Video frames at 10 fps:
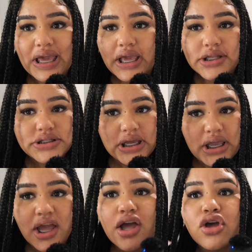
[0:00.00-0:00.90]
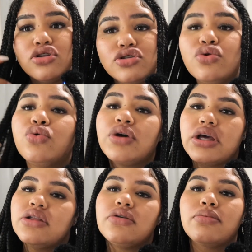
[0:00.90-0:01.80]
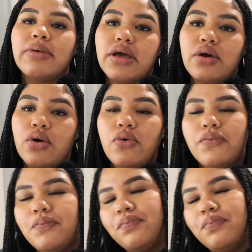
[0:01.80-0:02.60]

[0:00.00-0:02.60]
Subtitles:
a day to get to my goal.